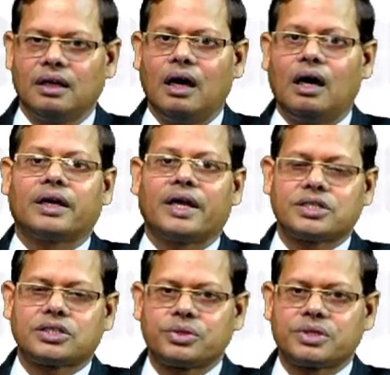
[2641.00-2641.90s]
or
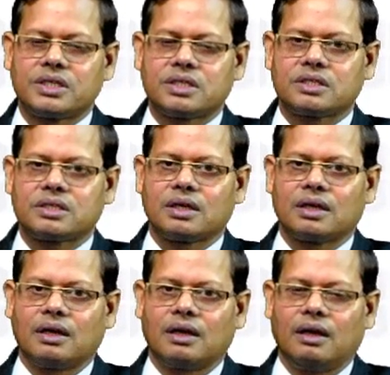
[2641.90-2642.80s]
guest houses,
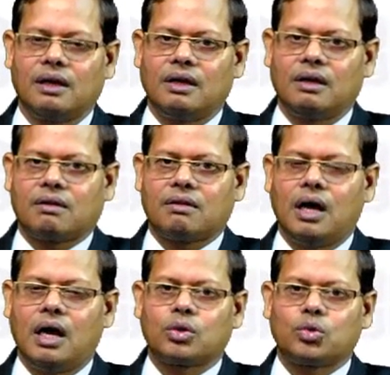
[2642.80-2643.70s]

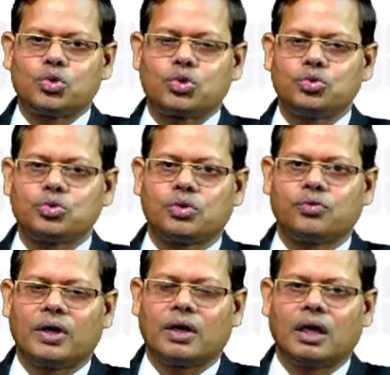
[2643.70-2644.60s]
or goods used
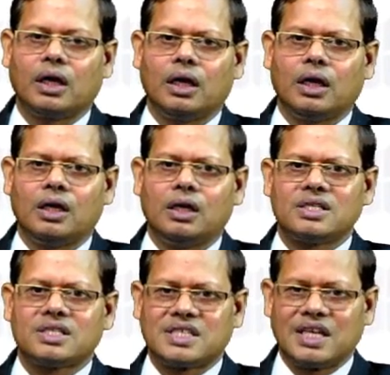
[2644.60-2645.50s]
for
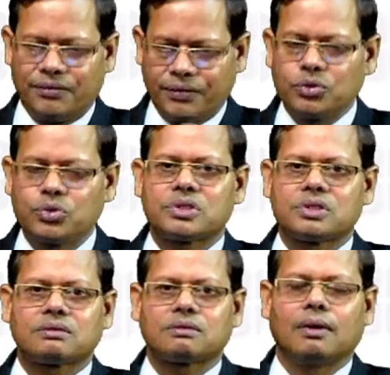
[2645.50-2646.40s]
self use
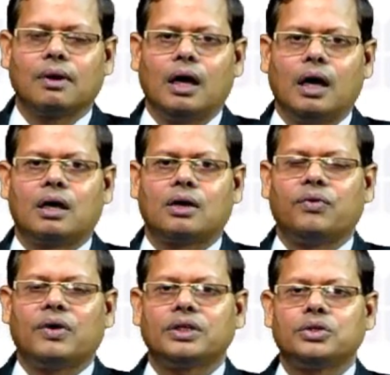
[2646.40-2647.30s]
or
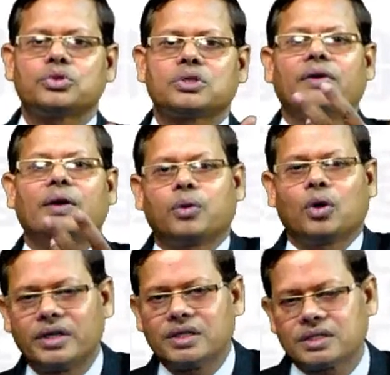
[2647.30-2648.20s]
for the use of
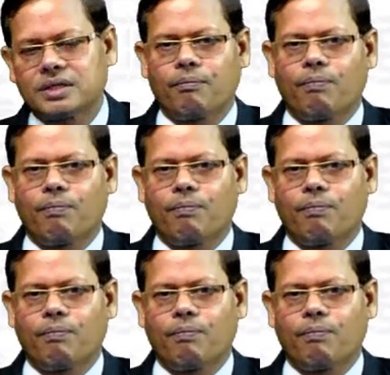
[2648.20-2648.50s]
employees,